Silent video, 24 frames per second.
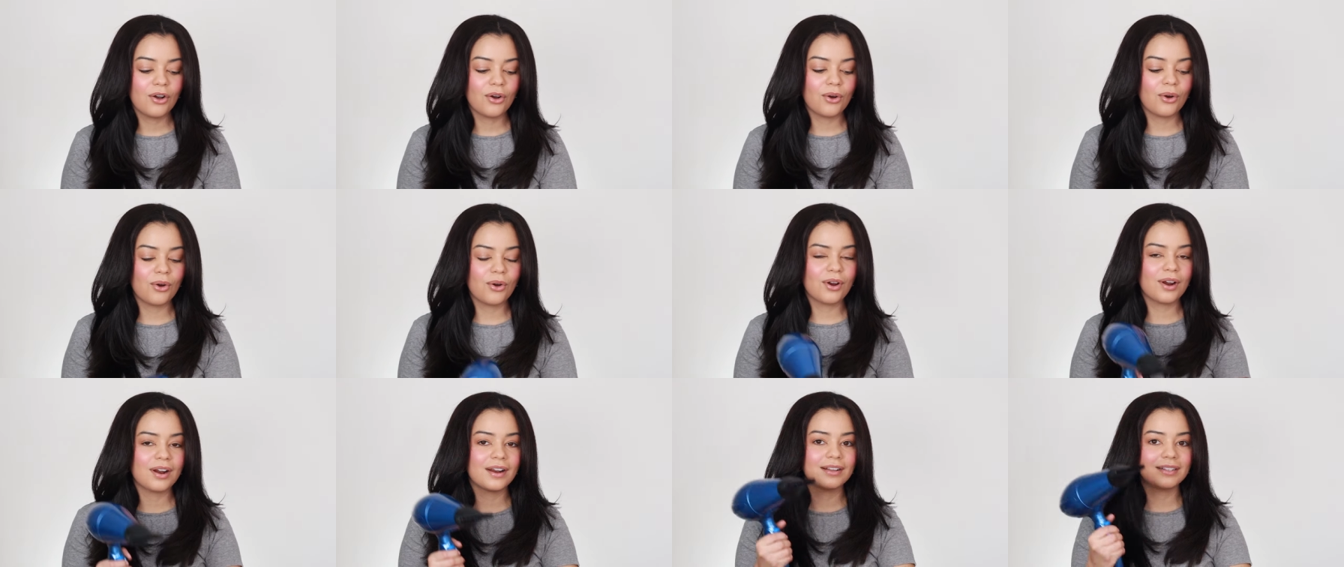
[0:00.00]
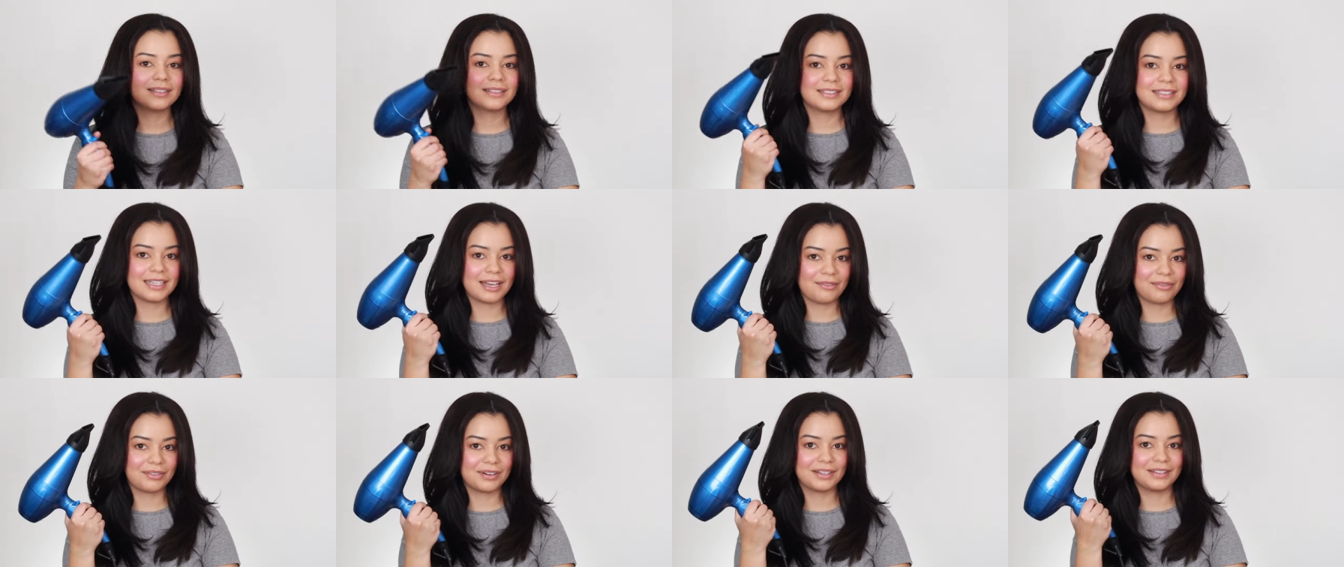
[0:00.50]
or
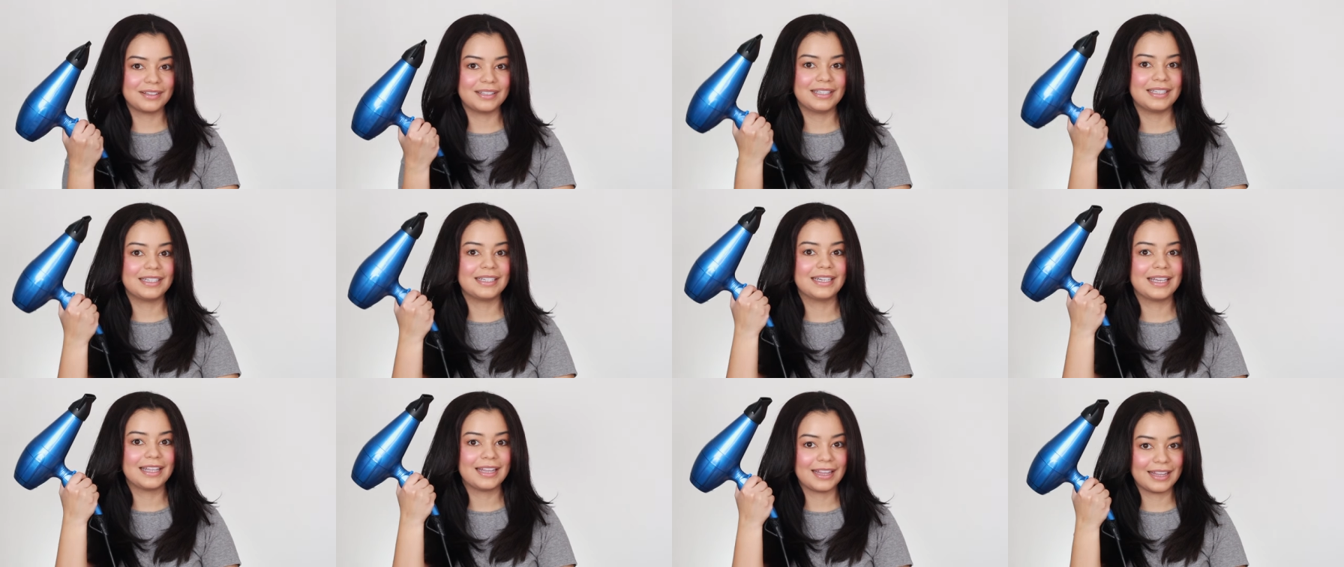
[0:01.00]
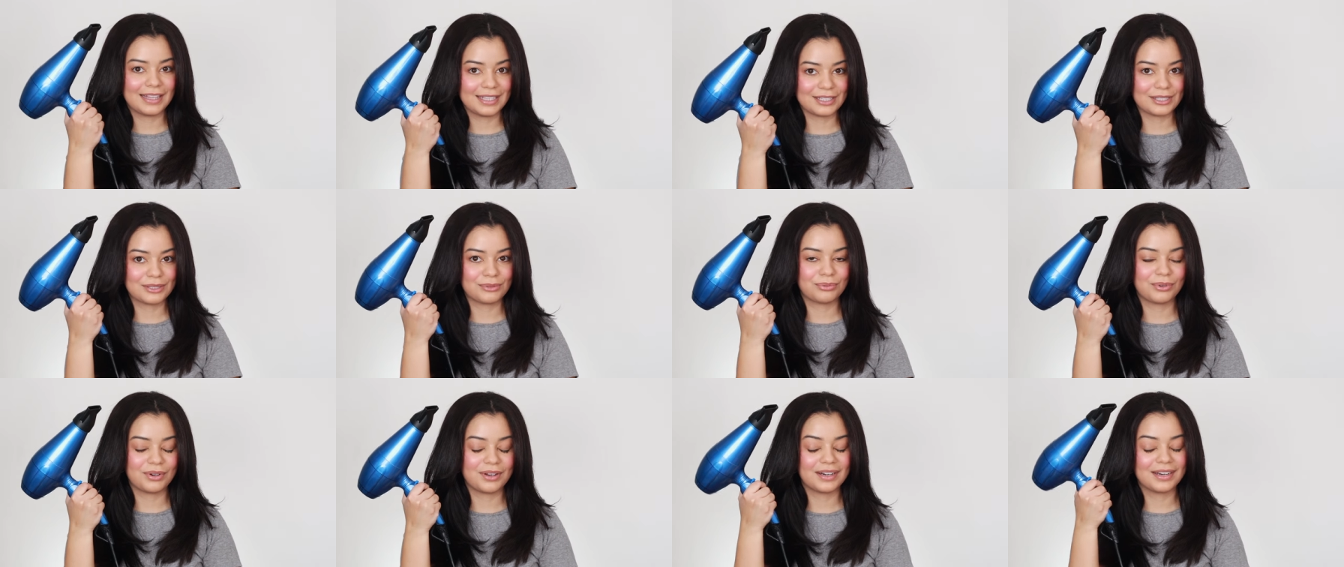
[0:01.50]
definitely
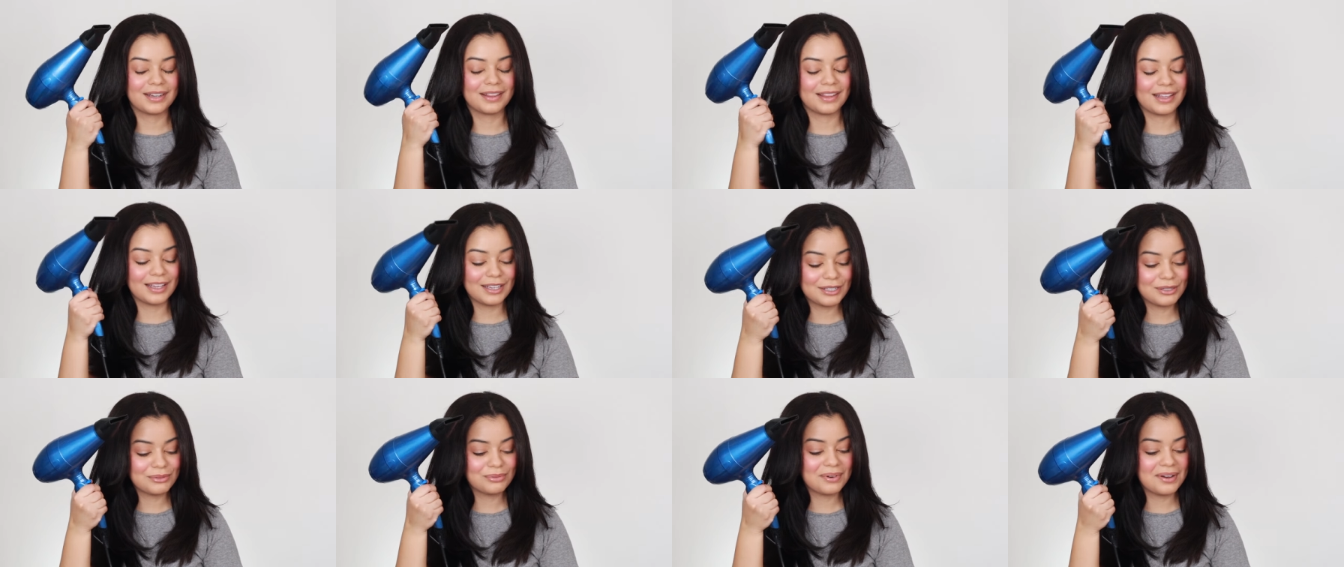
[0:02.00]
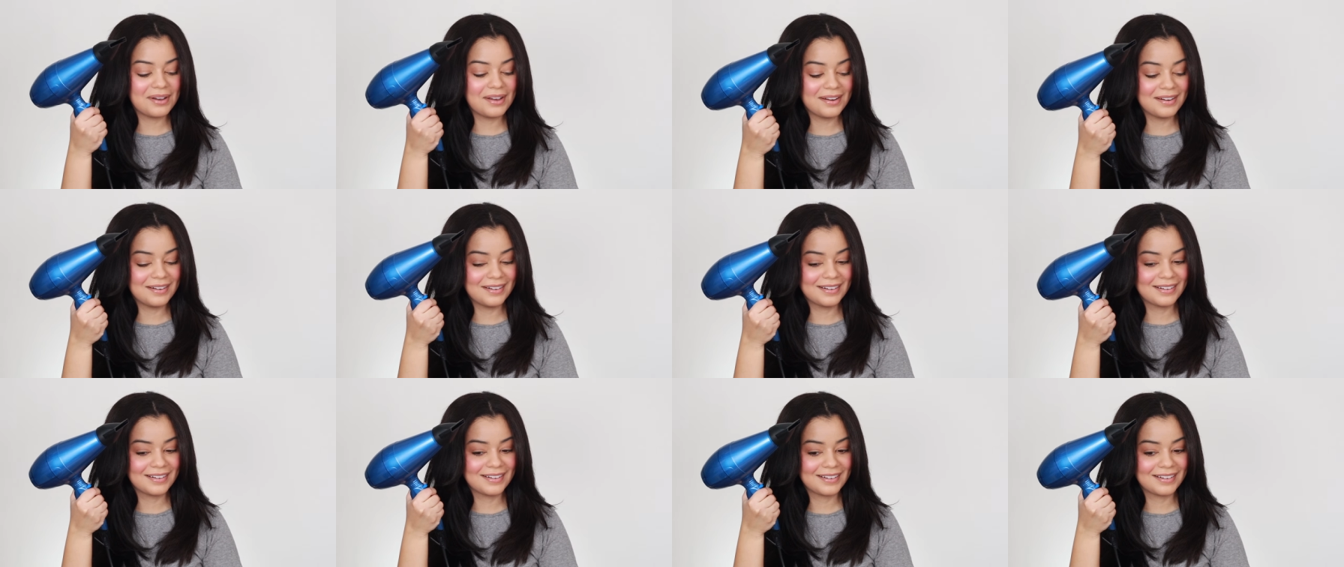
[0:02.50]
this one this one